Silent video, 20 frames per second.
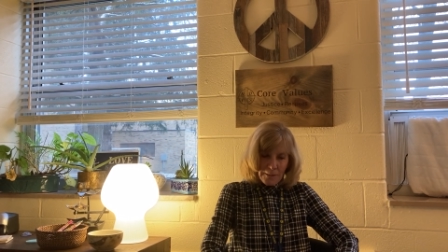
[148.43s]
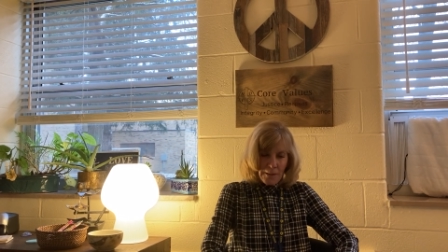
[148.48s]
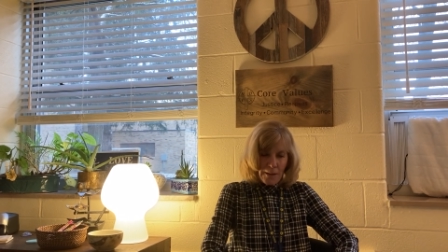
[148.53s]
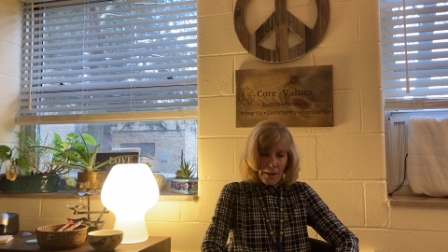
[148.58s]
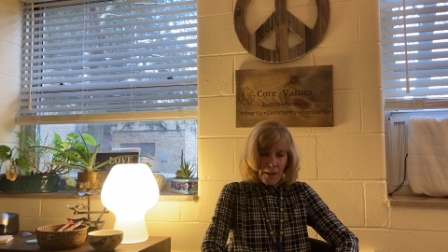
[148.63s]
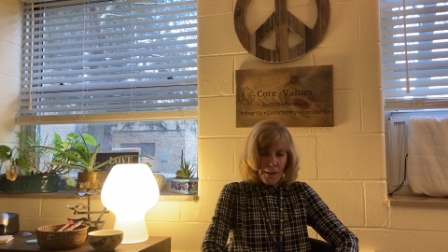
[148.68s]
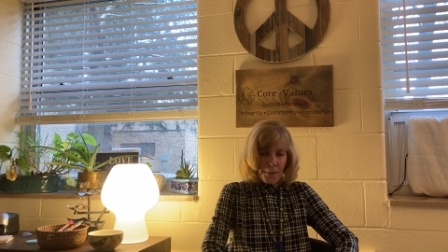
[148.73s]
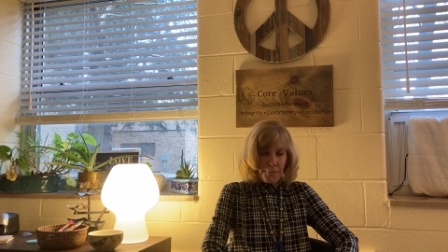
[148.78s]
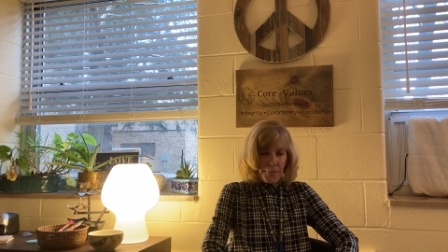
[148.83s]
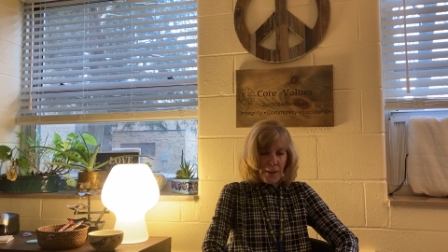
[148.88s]

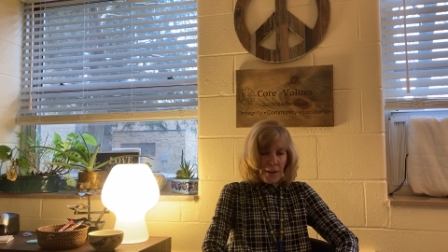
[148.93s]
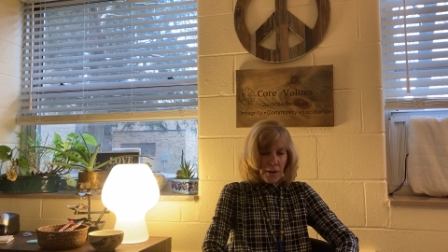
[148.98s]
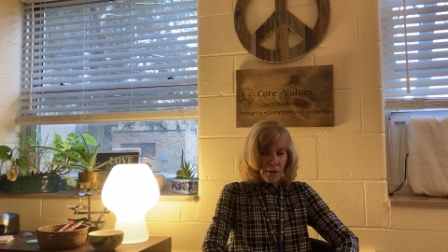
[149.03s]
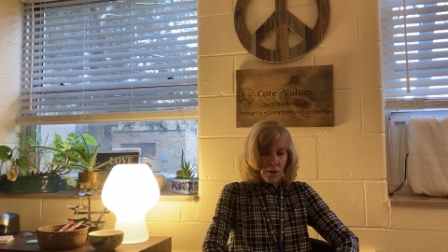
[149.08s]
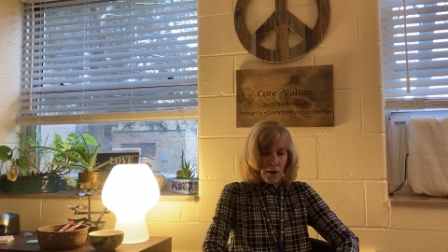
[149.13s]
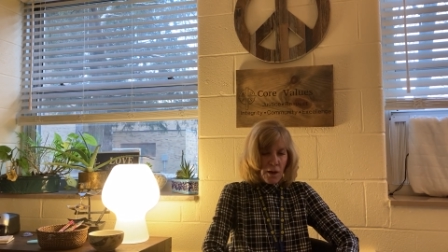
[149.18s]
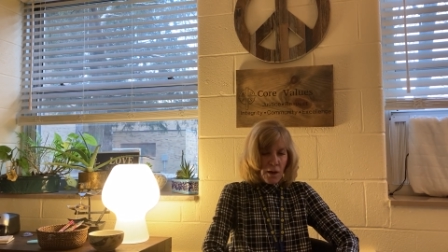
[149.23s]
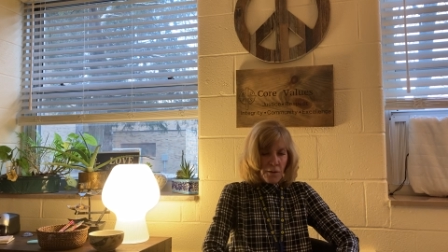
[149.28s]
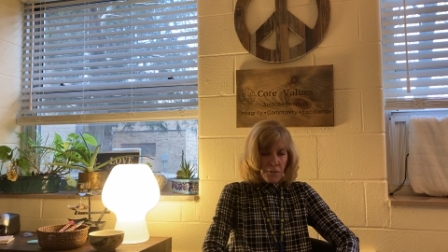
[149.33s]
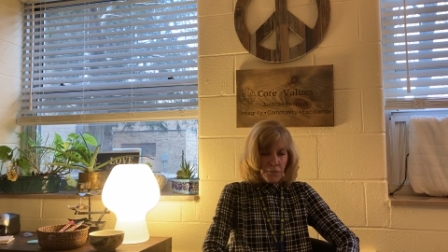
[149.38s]
I back
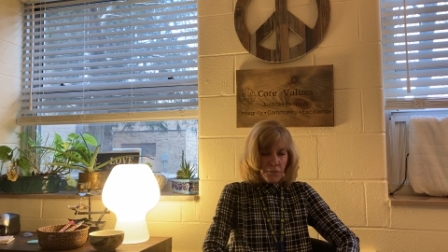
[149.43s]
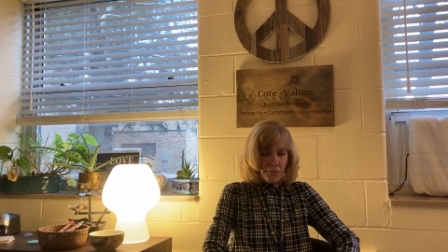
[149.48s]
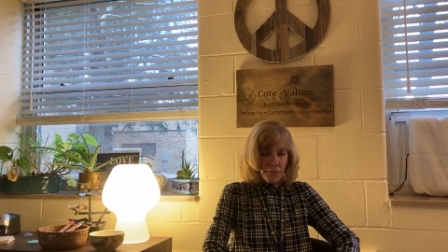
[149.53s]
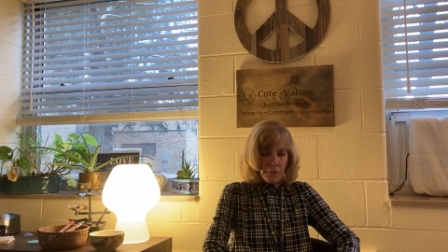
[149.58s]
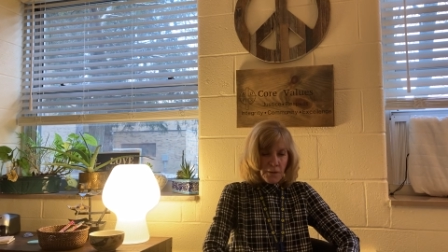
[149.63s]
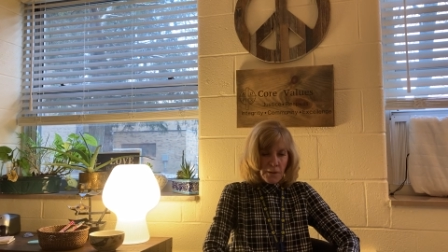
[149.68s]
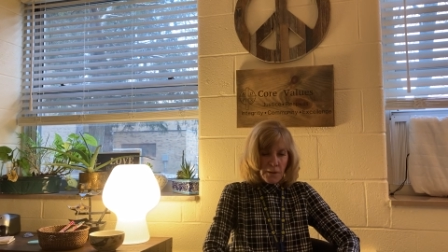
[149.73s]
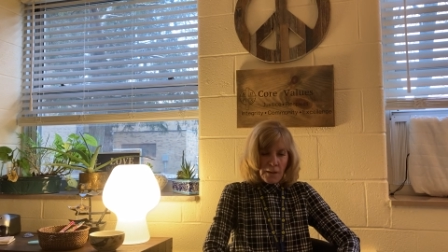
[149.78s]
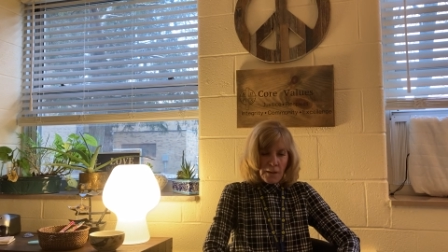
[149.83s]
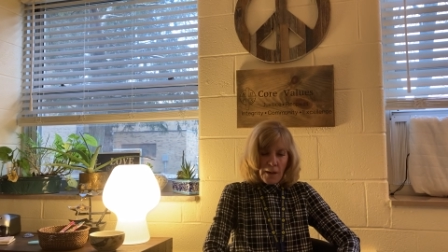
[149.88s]
off.
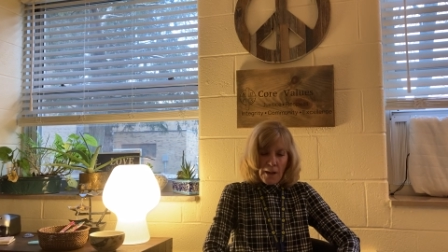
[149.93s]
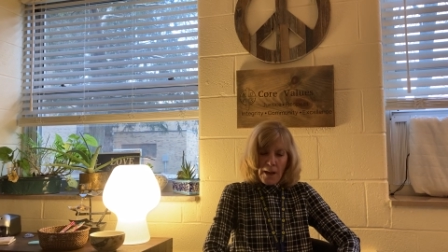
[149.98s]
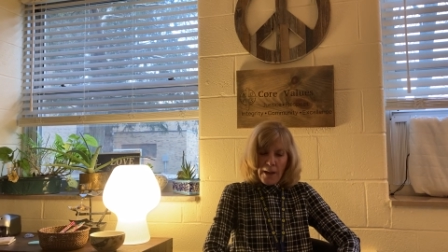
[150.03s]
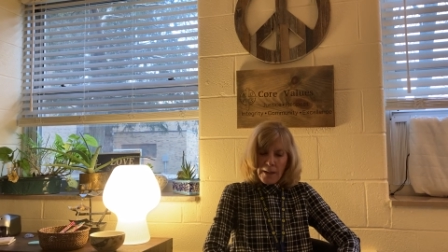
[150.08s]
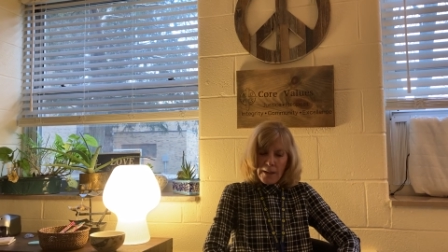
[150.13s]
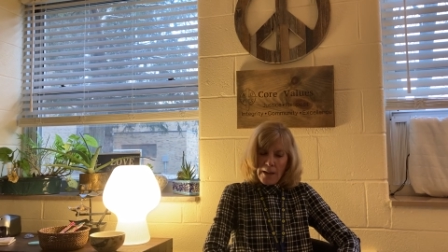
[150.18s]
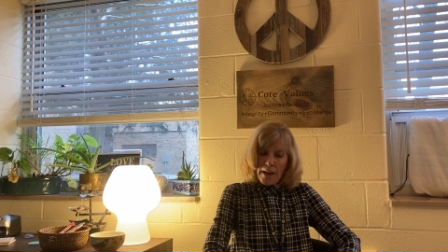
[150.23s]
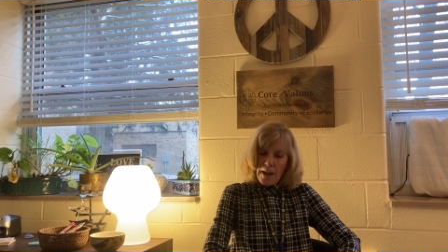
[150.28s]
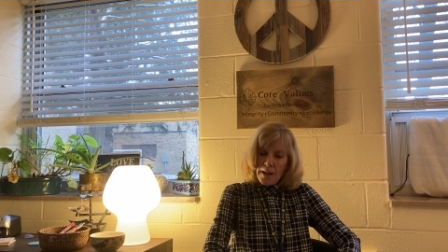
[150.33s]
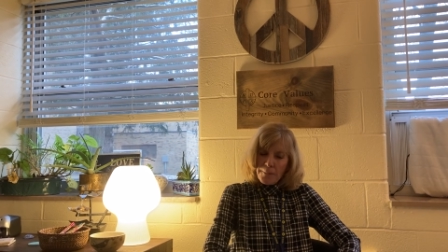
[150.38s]
I
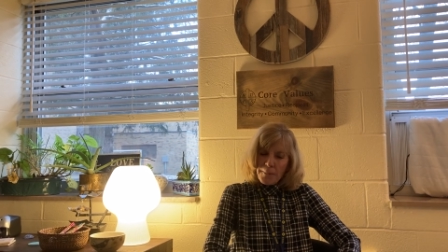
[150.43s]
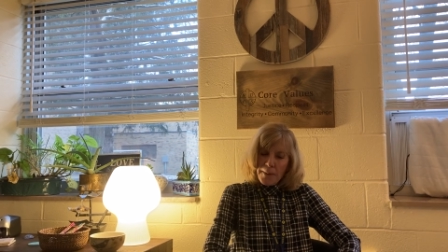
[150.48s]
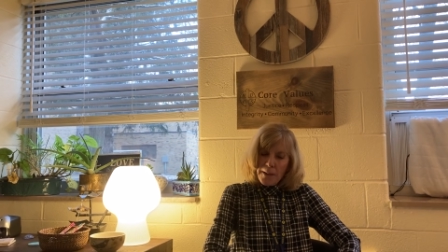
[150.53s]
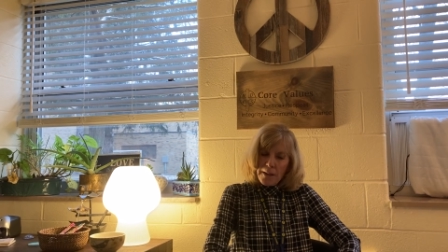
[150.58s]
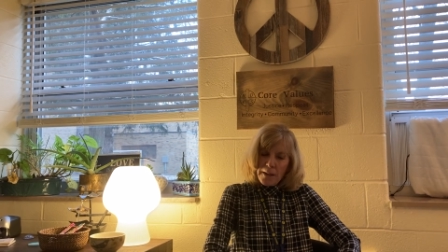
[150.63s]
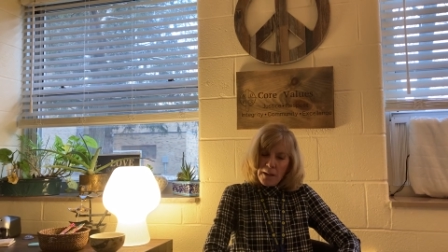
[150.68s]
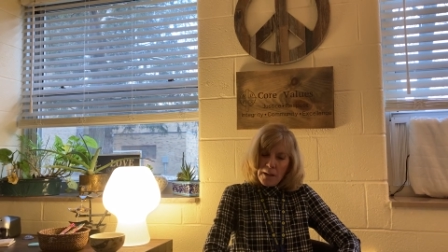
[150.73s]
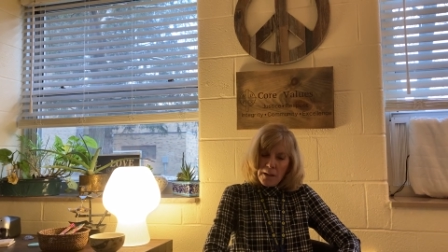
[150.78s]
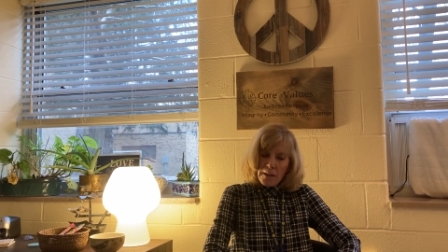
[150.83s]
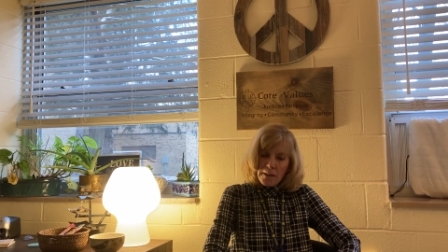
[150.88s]
cock my
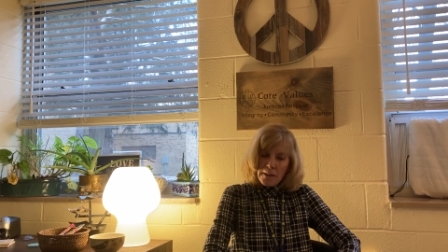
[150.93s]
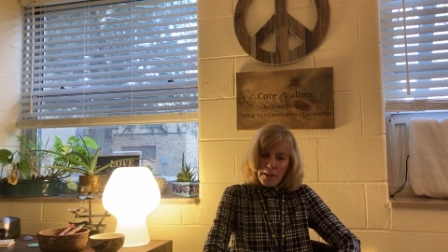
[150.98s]
head